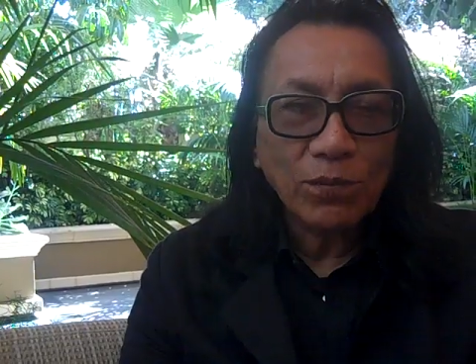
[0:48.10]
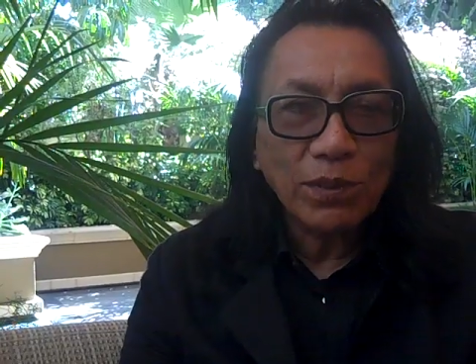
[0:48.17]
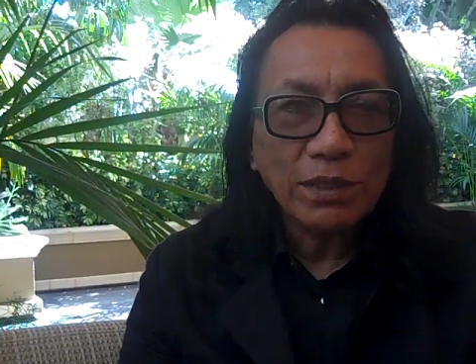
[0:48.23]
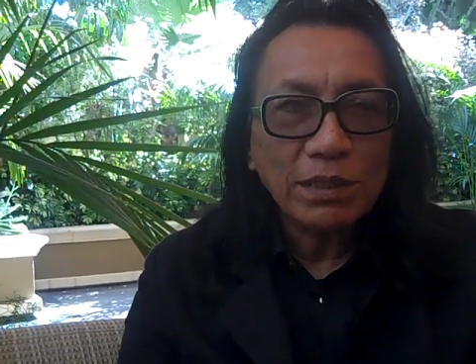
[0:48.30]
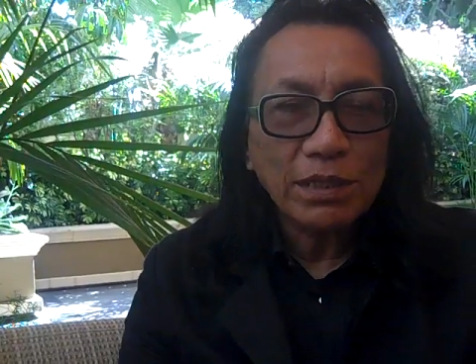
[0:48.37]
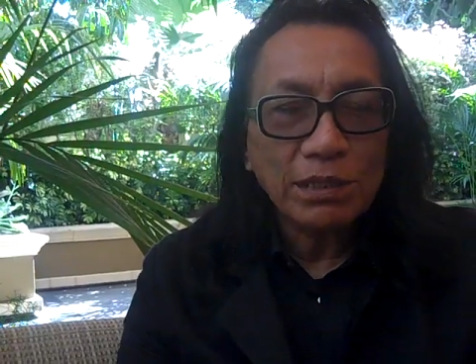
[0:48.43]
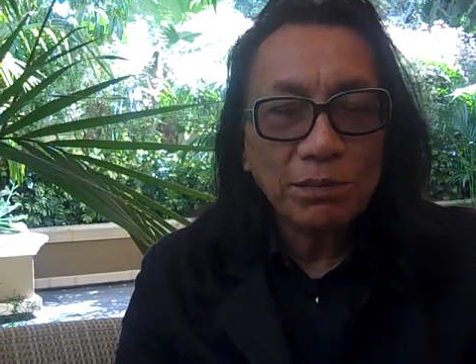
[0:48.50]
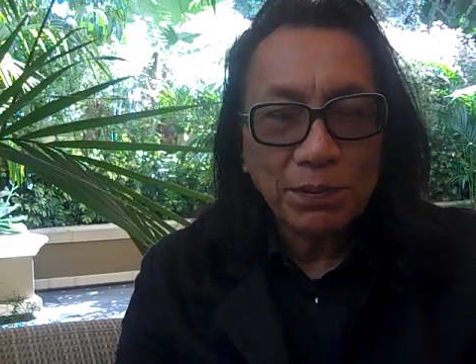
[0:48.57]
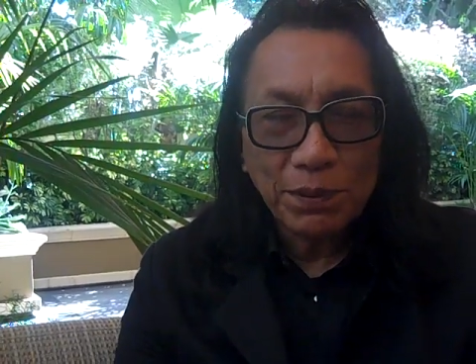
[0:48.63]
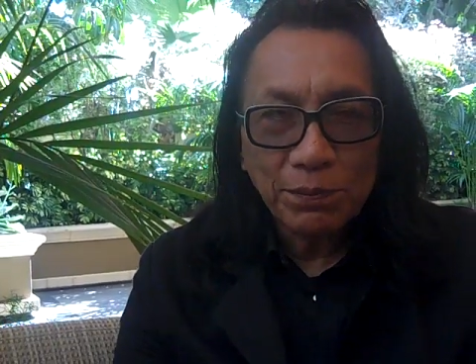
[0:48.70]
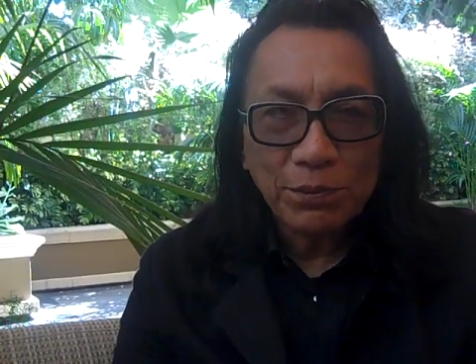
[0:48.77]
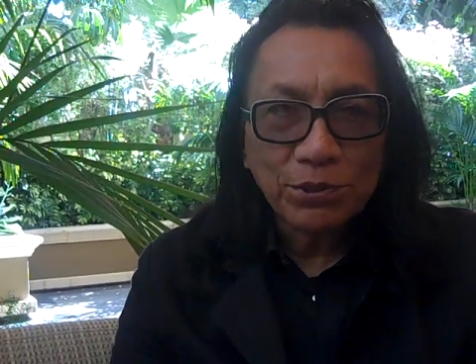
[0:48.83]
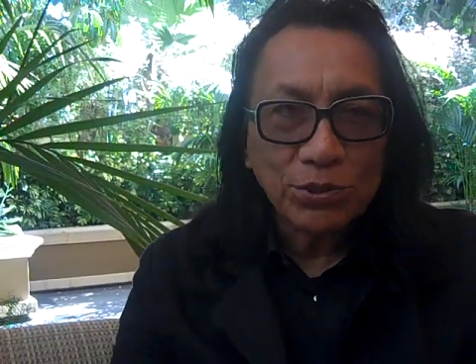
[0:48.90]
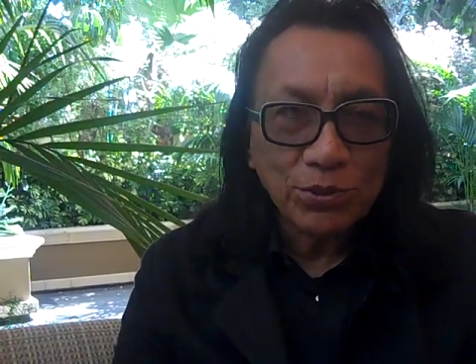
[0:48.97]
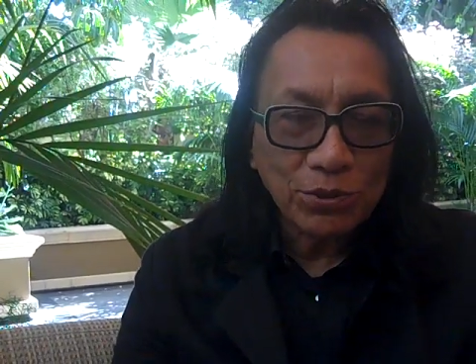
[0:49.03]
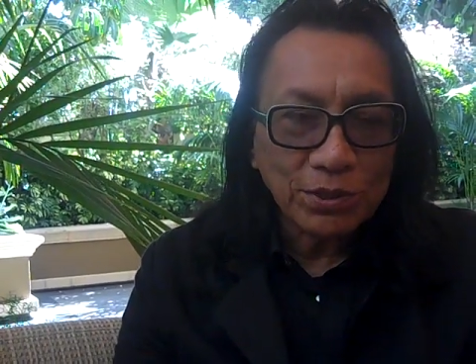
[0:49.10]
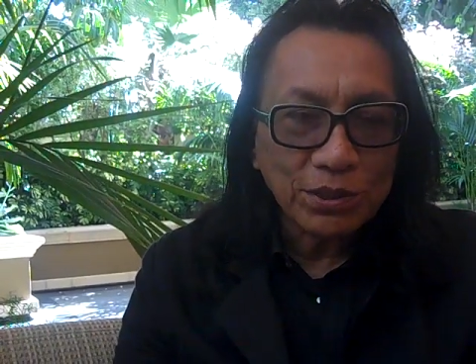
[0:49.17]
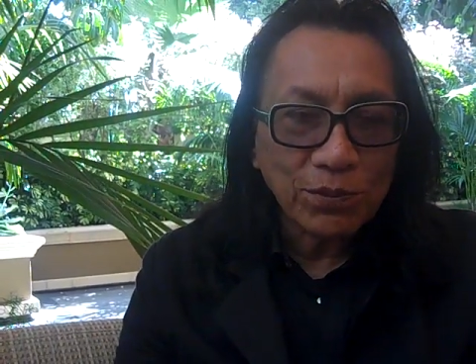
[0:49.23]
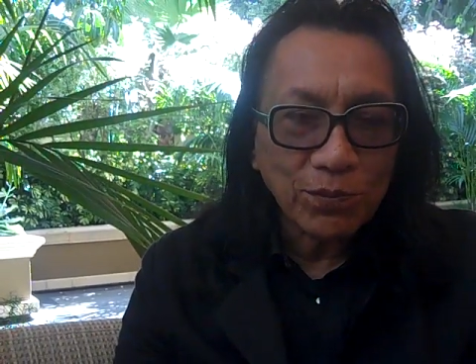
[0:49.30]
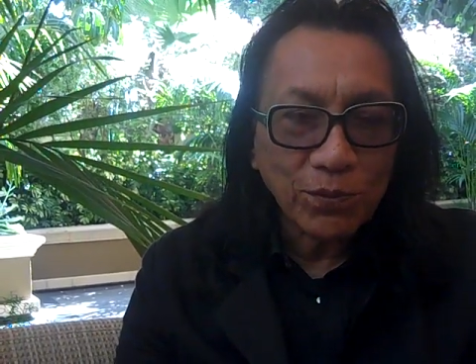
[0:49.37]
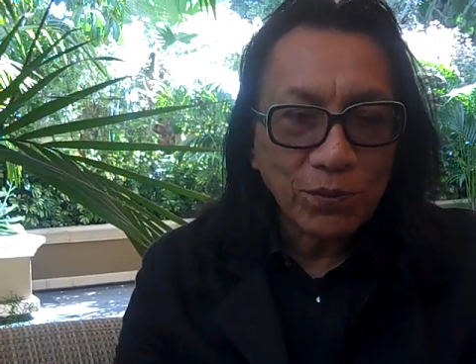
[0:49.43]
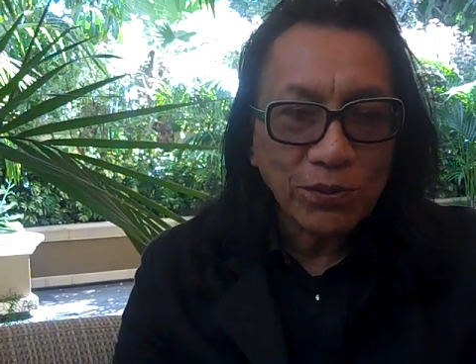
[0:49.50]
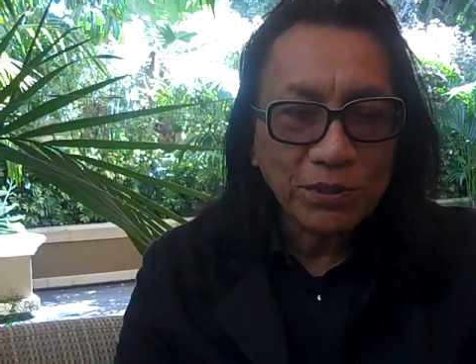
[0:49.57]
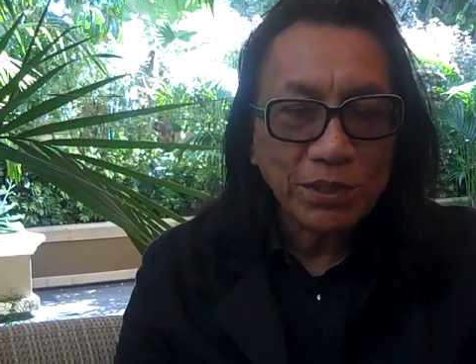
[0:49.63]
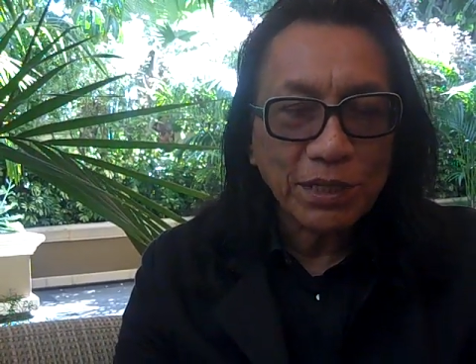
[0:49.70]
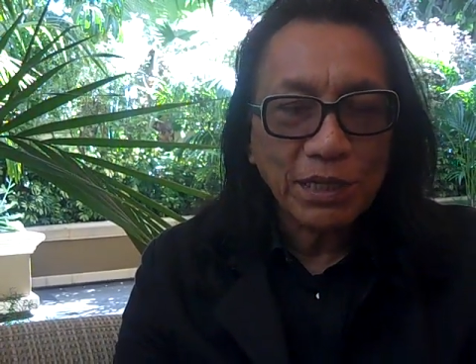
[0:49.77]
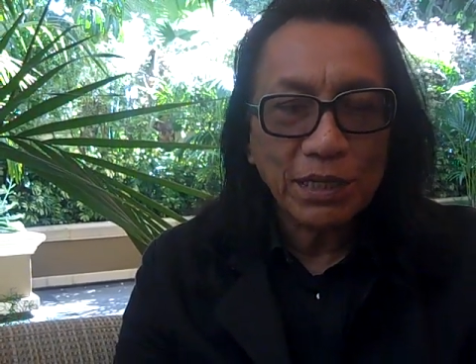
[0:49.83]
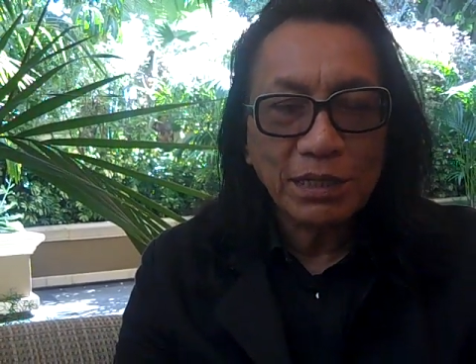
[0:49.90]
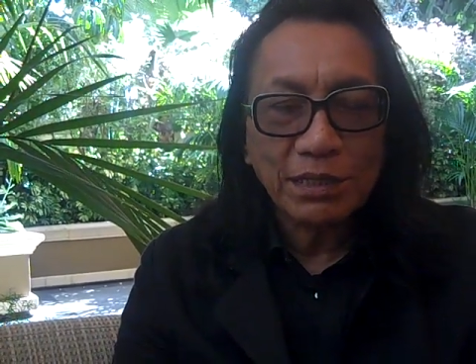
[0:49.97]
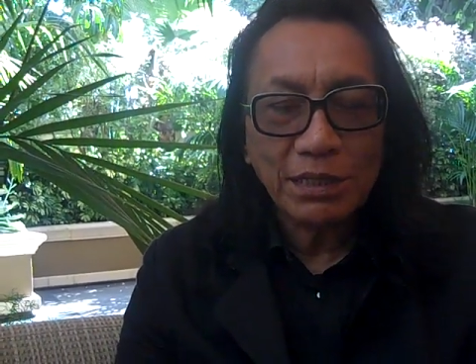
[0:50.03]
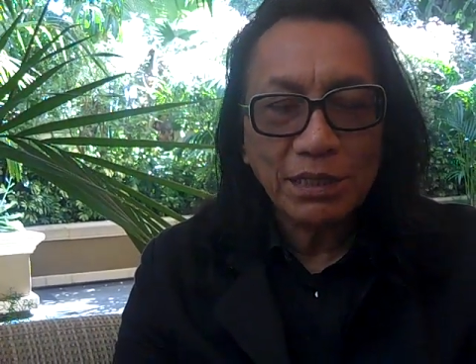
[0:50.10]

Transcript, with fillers: won the People's Choice Award and